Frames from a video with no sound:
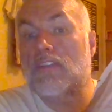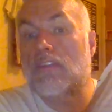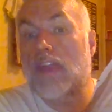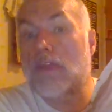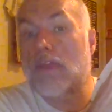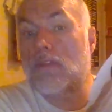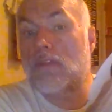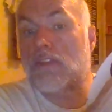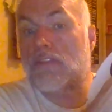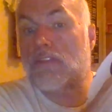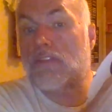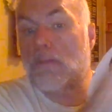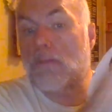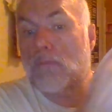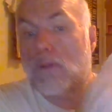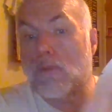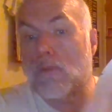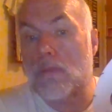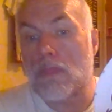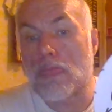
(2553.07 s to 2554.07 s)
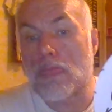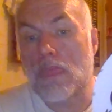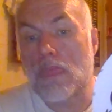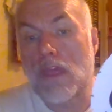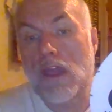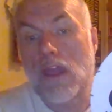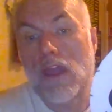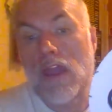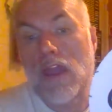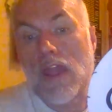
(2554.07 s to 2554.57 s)
the name of the symbol,
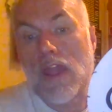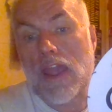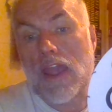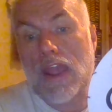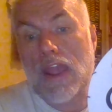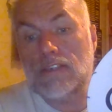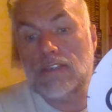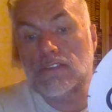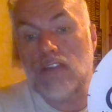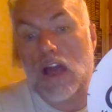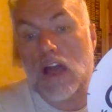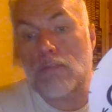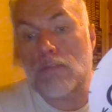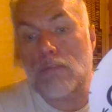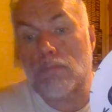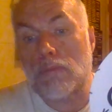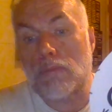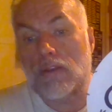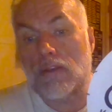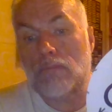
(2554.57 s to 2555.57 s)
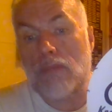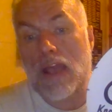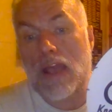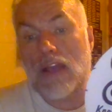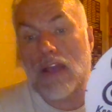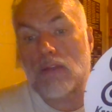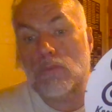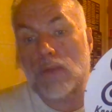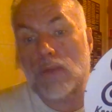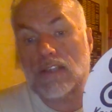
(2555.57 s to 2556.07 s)
and it's not
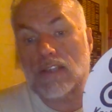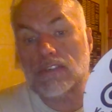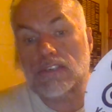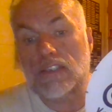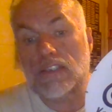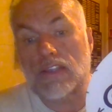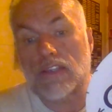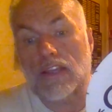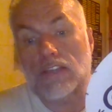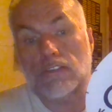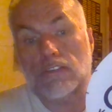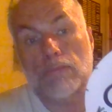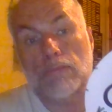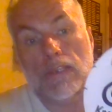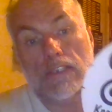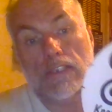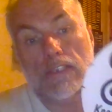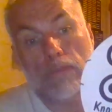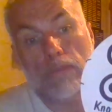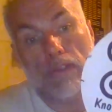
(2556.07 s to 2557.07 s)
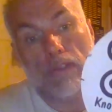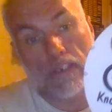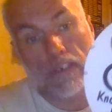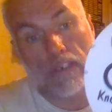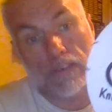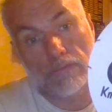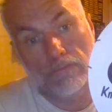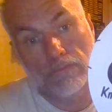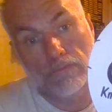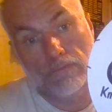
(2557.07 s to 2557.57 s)
a reconciliation peace
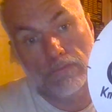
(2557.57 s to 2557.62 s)
building.